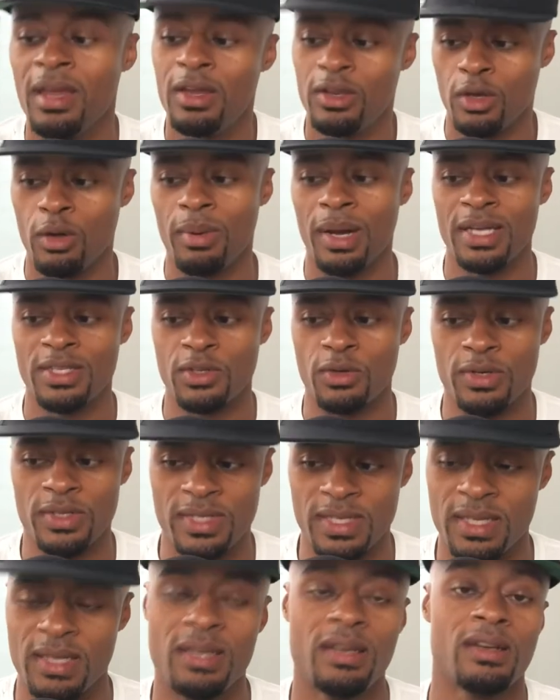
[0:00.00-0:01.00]
Nobody's going to
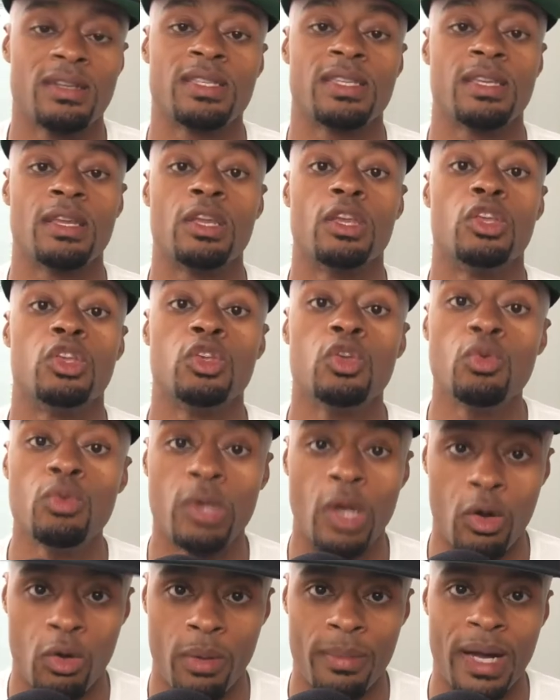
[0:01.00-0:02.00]
see it. Listen, you
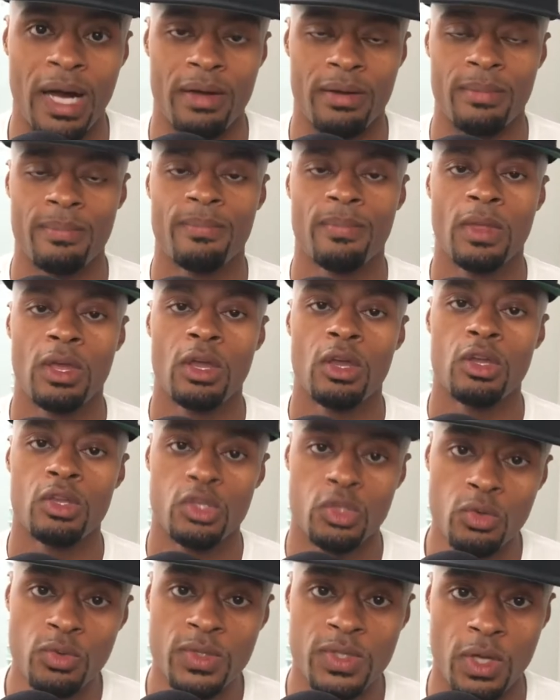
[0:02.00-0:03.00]
know about it,
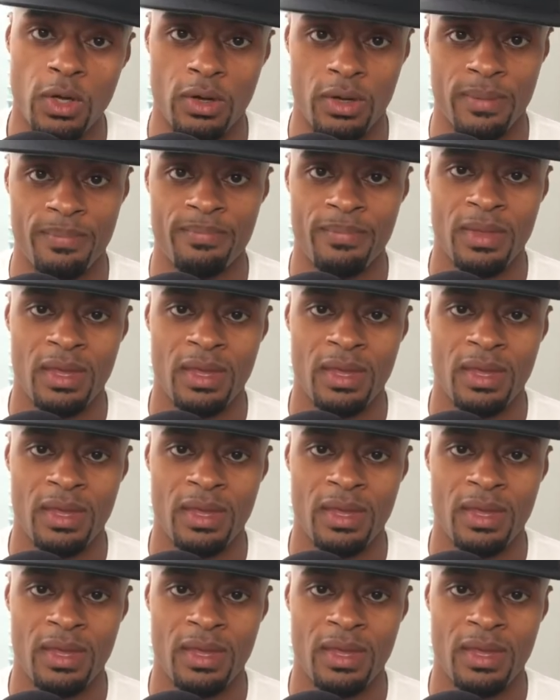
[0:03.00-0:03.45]
you saw it.